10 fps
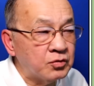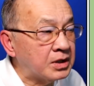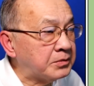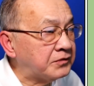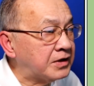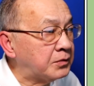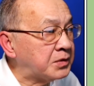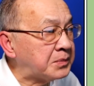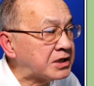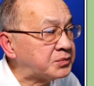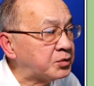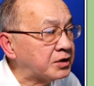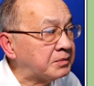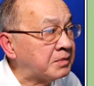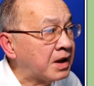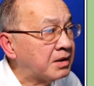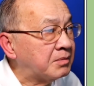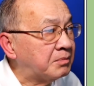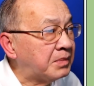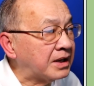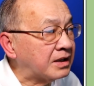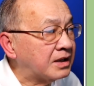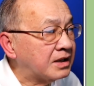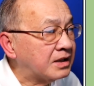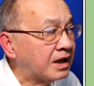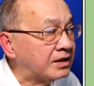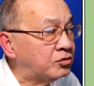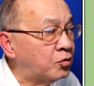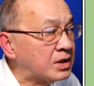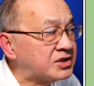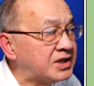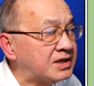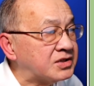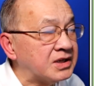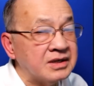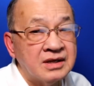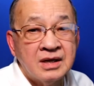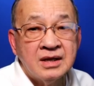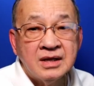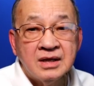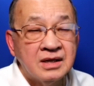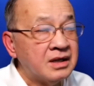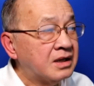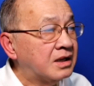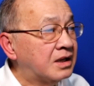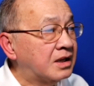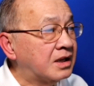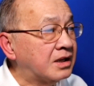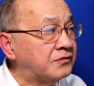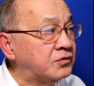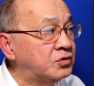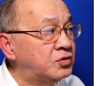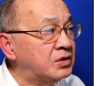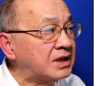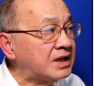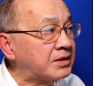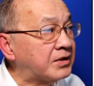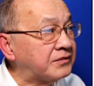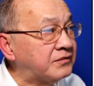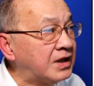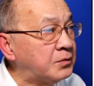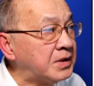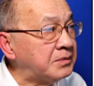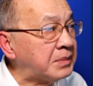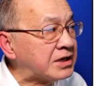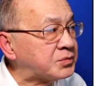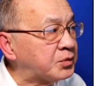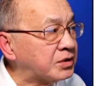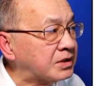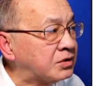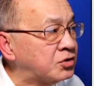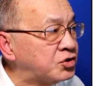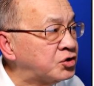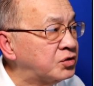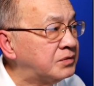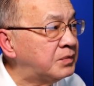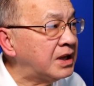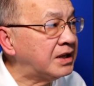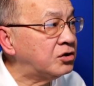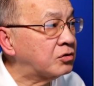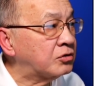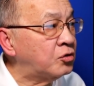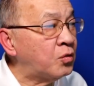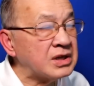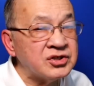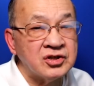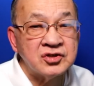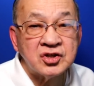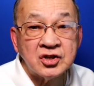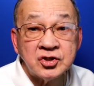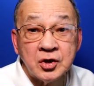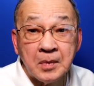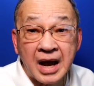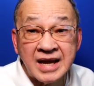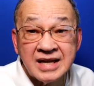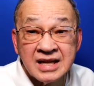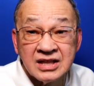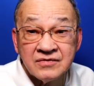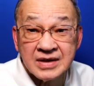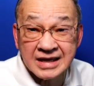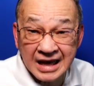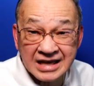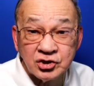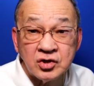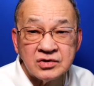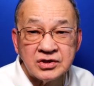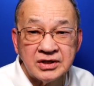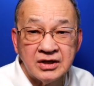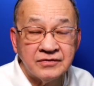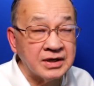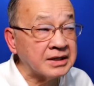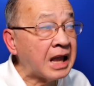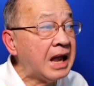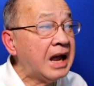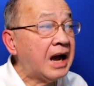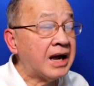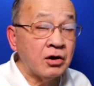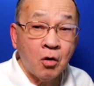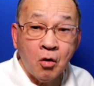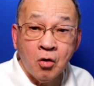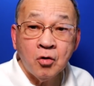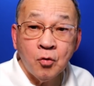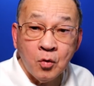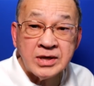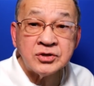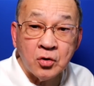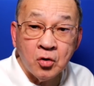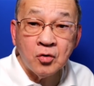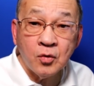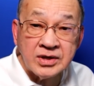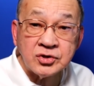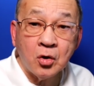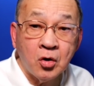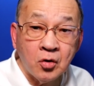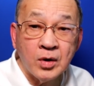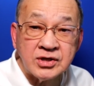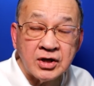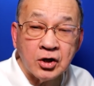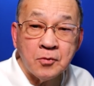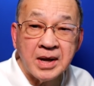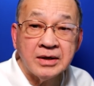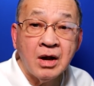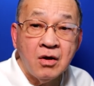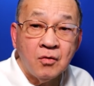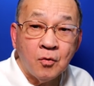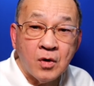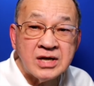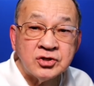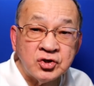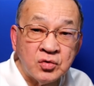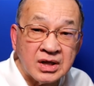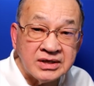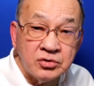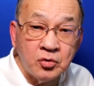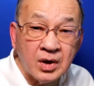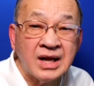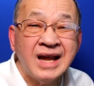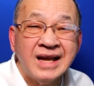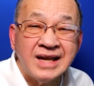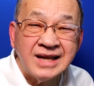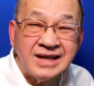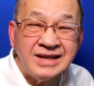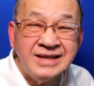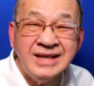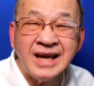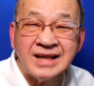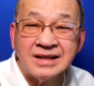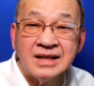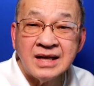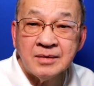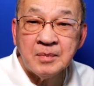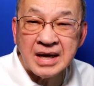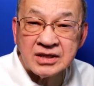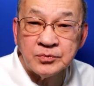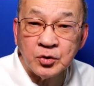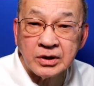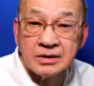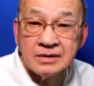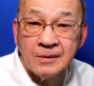You will have a Philippine passport. But a dual citizen, if you do not have a Philippine passport, you should bring your dual citizenship identification certificate. I always recommend, once you are a dual, get that passport.